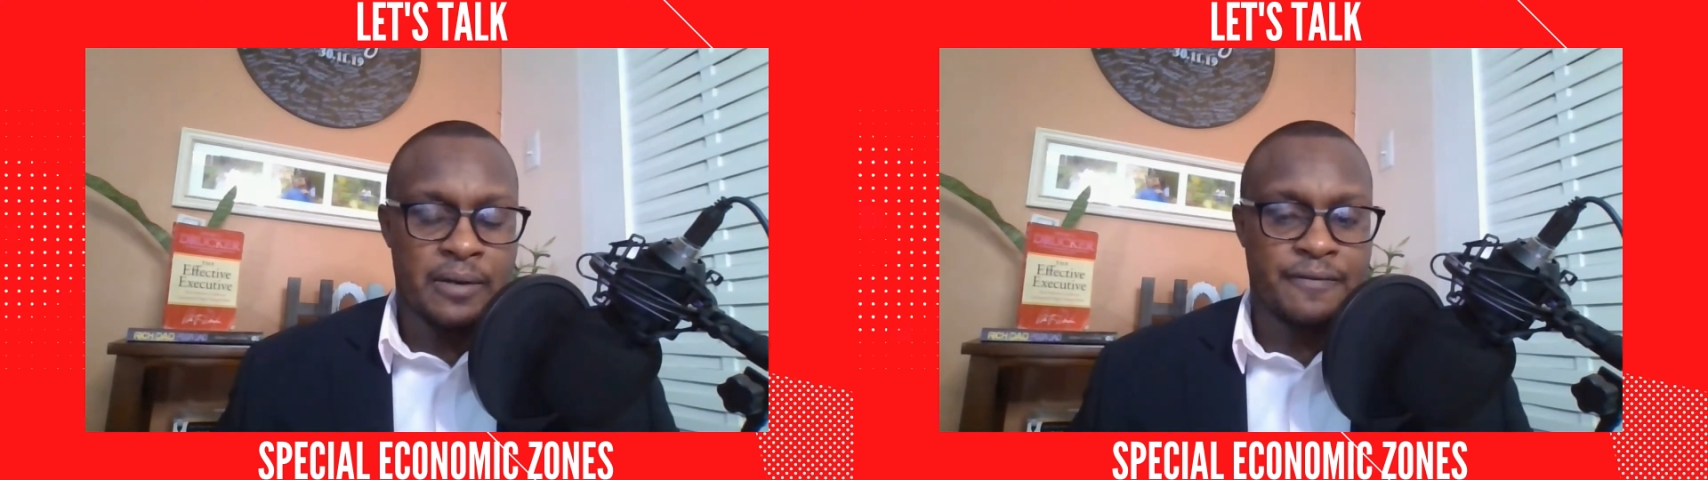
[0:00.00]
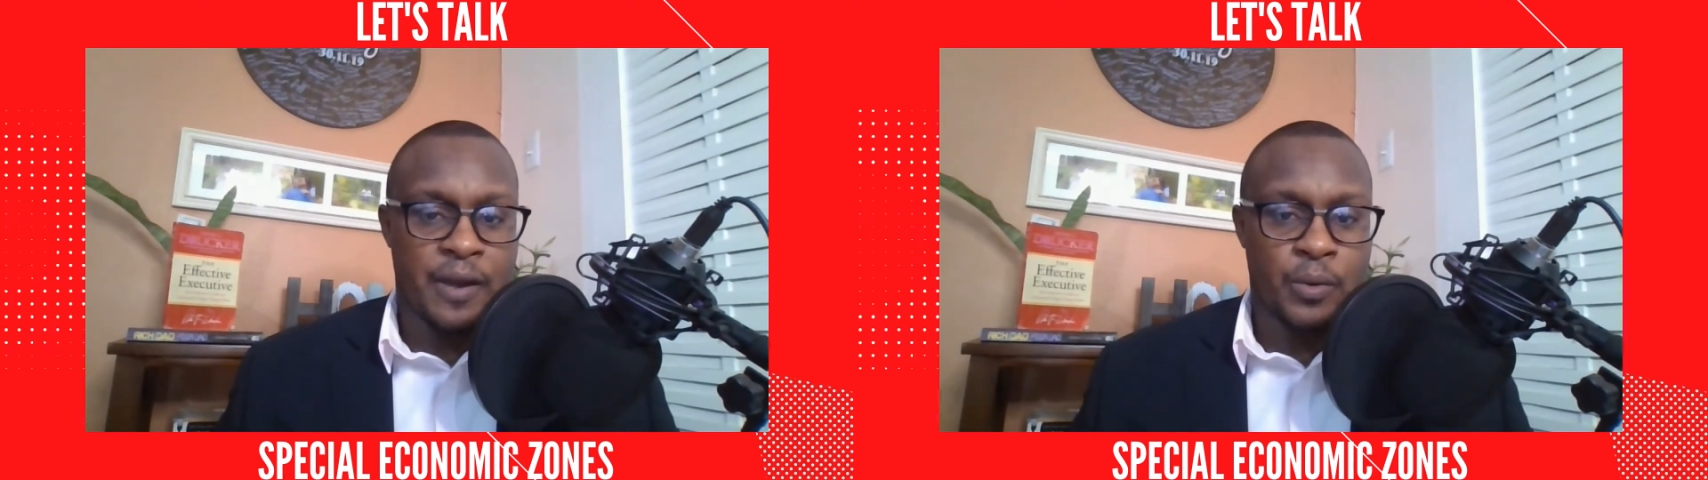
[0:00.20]

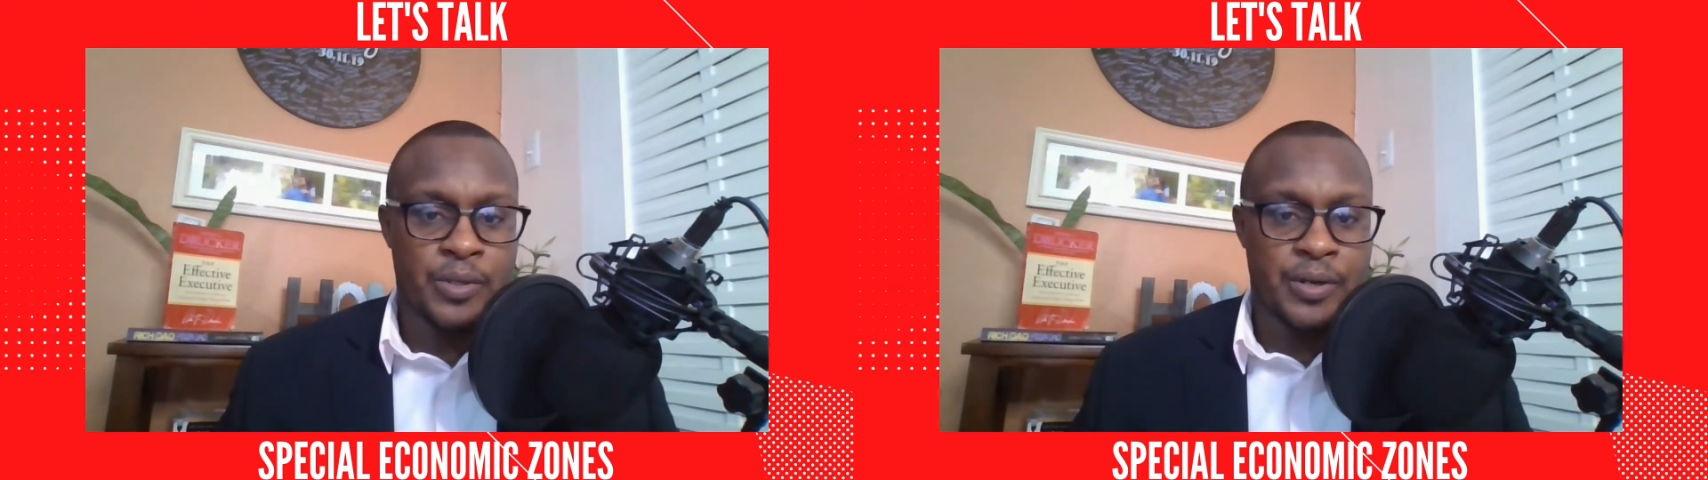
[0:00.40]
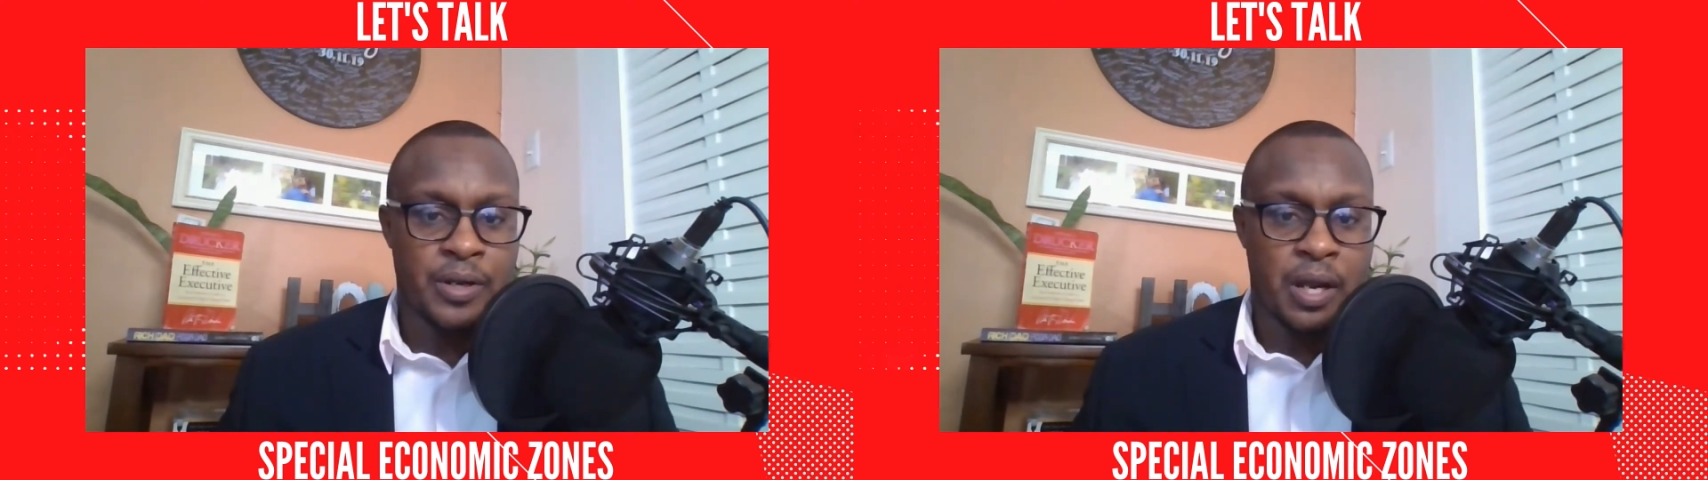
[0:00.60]

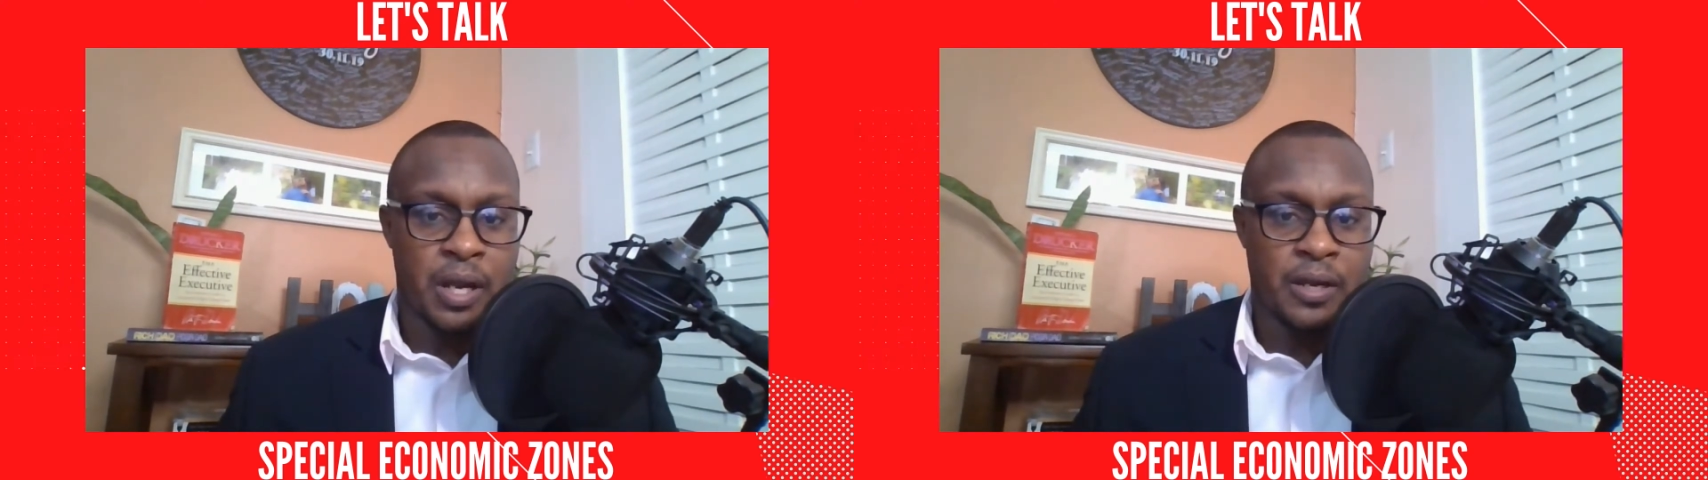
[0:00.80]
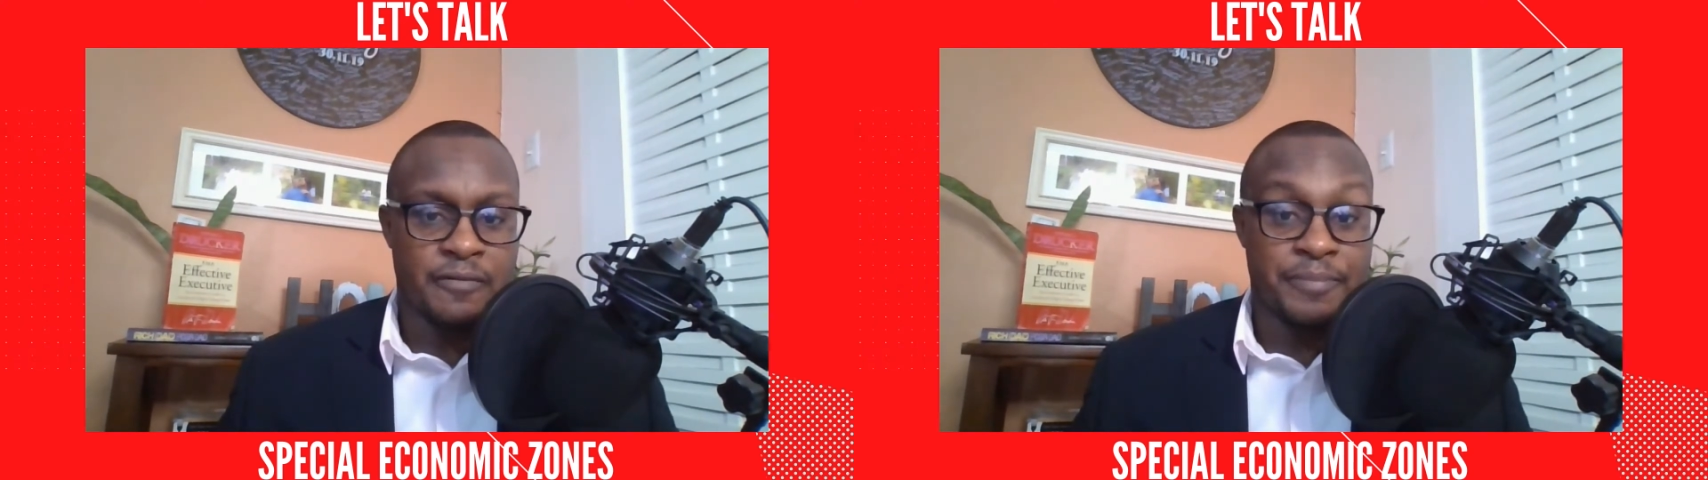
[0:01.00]
founder
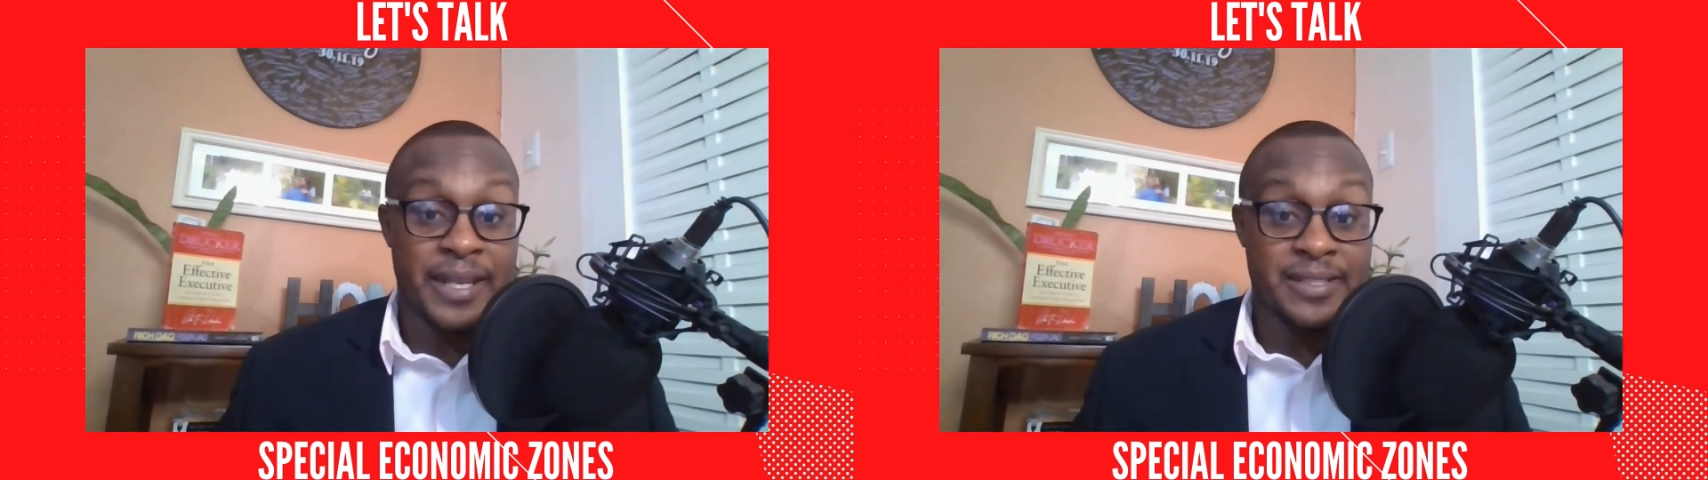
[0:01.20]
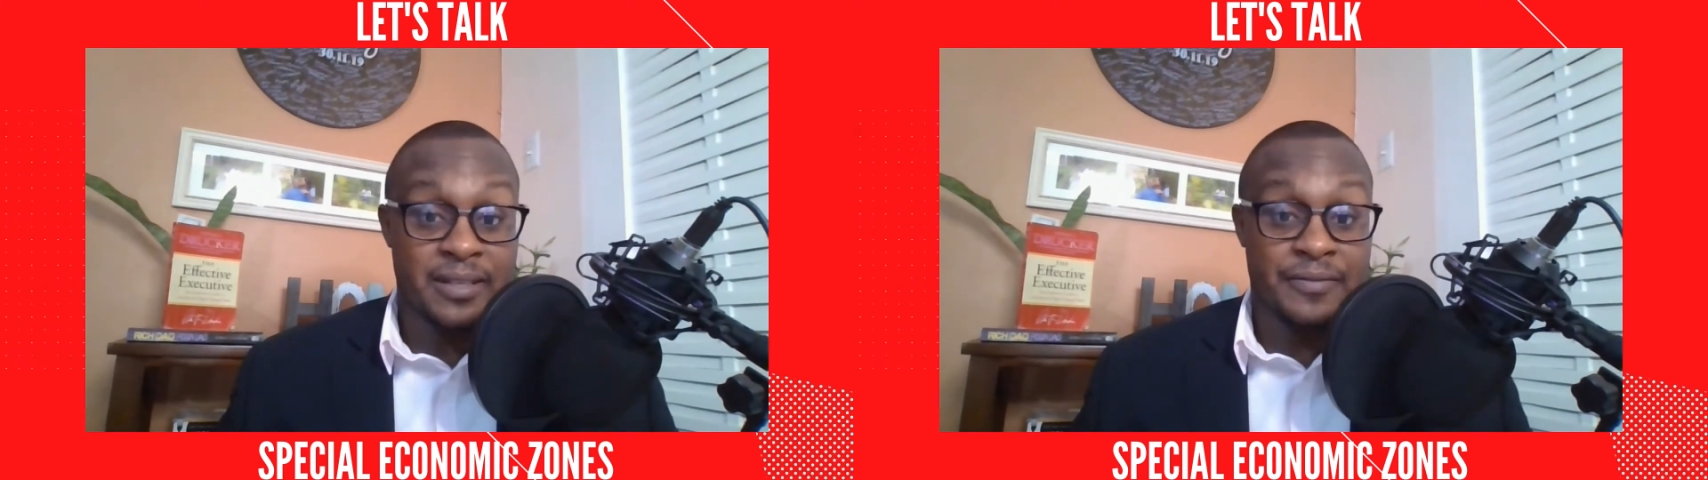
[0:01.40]
of
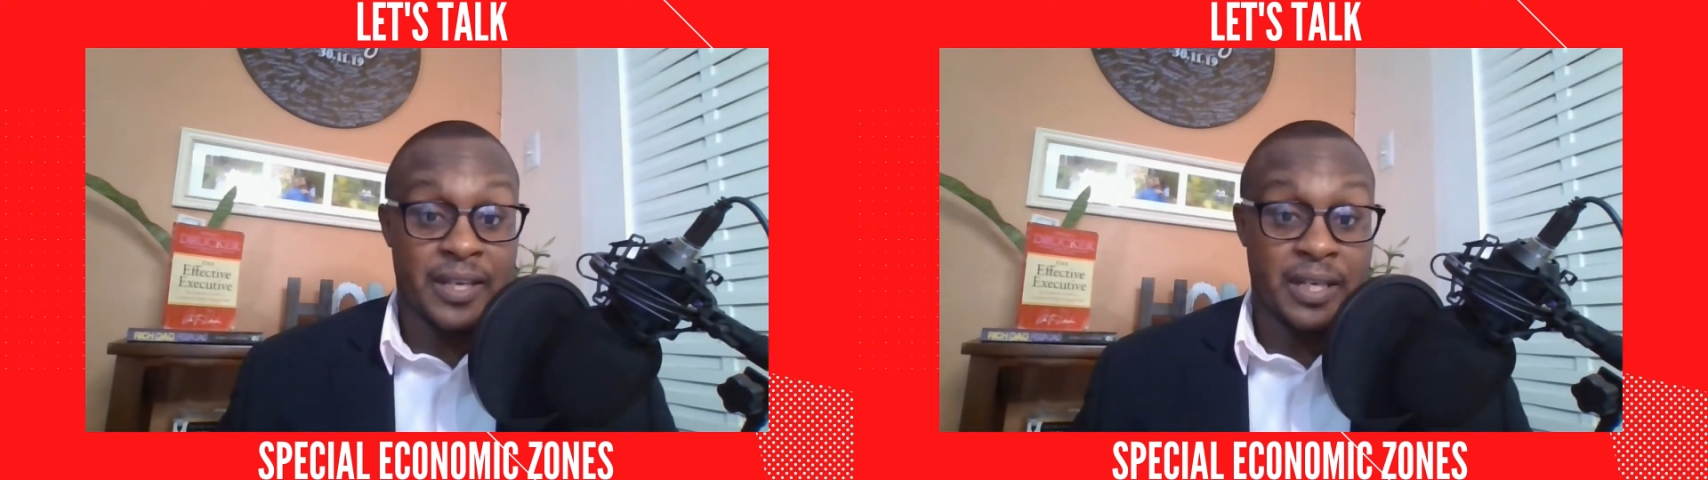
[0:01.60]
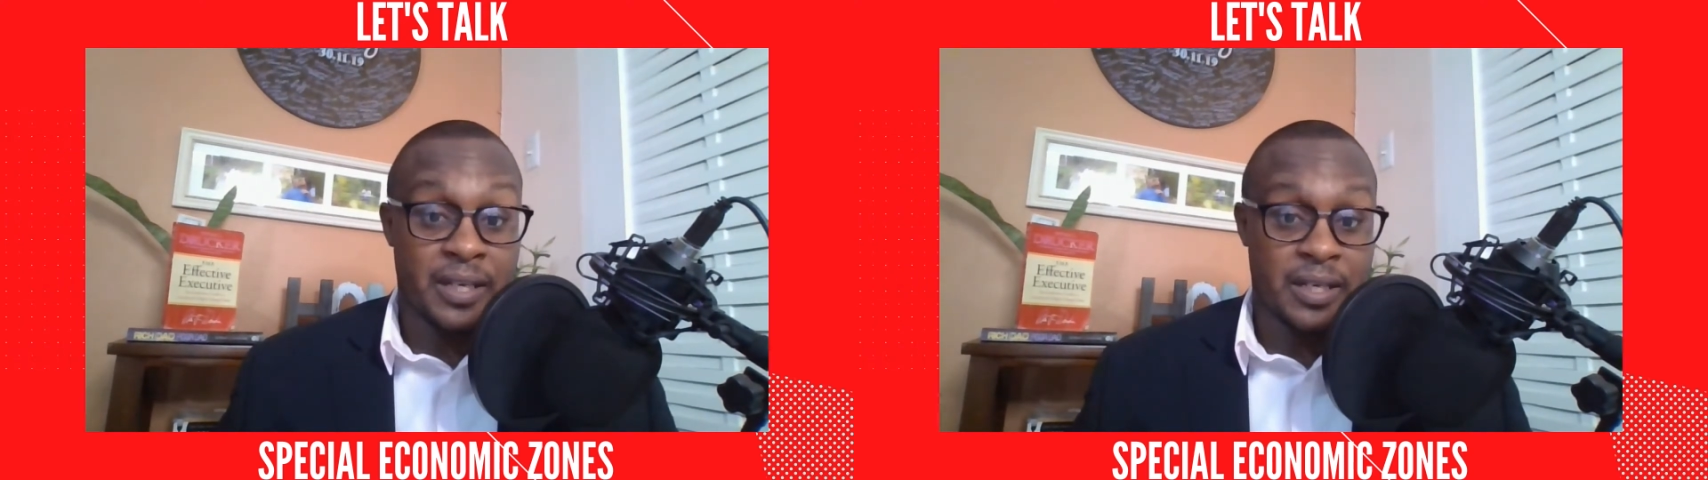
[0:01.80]
Pennsylvania in the